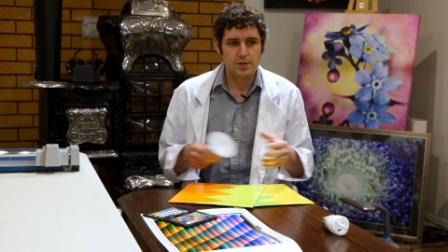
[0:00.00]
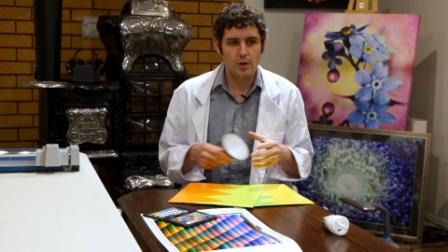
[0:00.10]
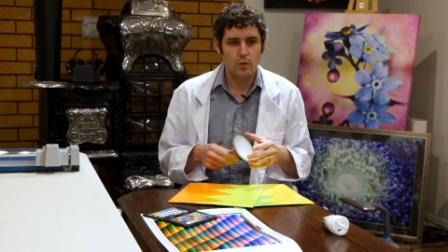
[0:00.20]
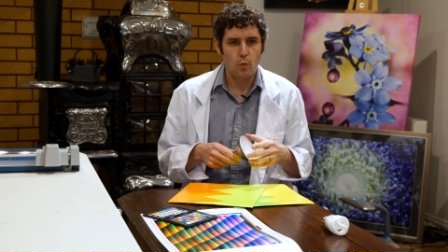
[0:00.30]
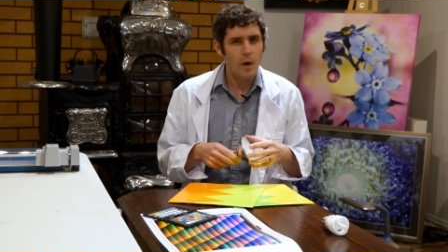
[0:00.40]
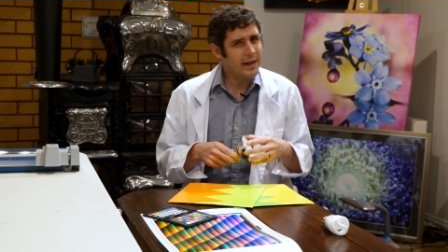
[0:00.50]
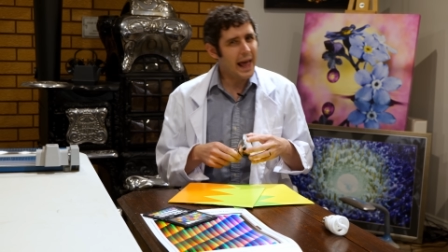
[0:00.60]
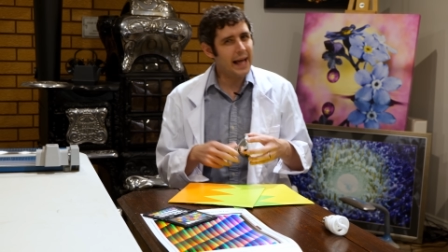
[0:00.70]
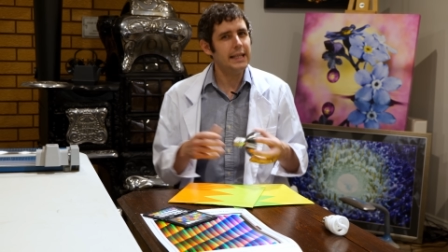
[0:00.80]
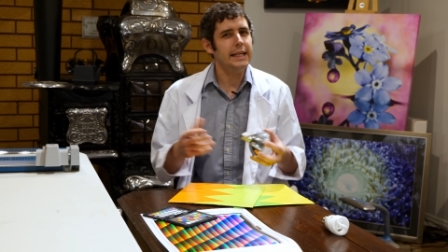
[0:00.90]
So where do
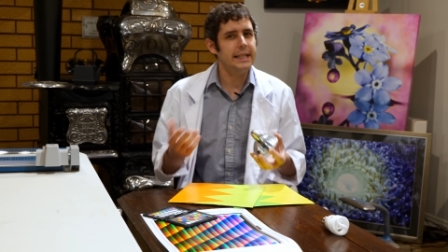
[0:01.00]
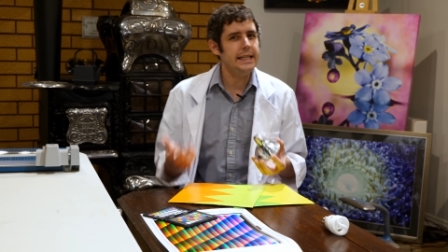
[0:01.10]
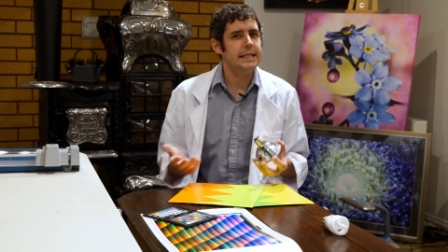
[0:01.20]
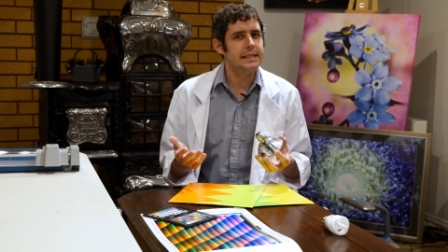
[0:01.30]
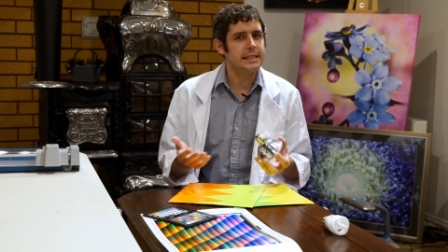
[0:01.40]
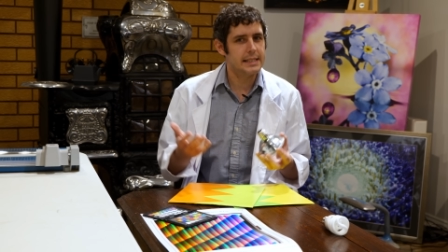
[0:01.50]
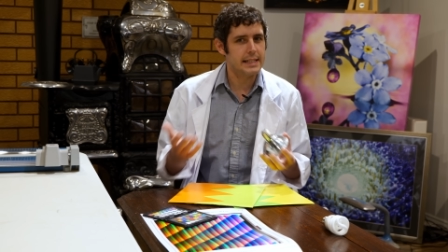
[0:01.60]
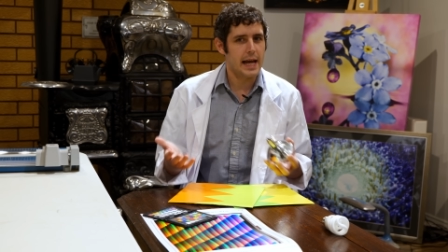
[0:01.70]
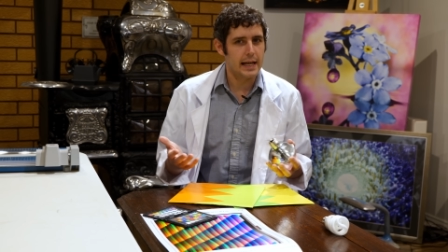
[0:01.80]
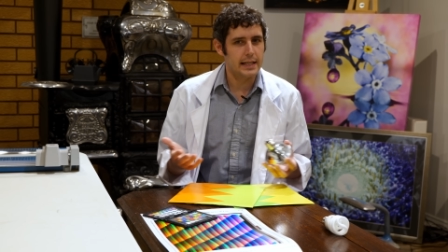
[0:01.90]
L E Ds
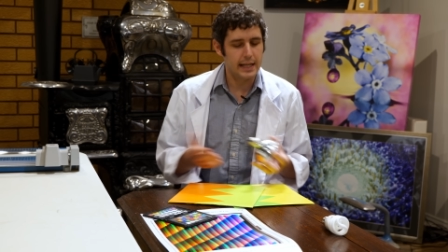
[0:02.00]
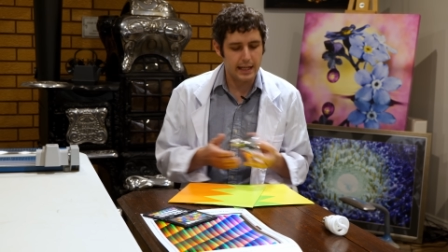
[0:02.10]
stand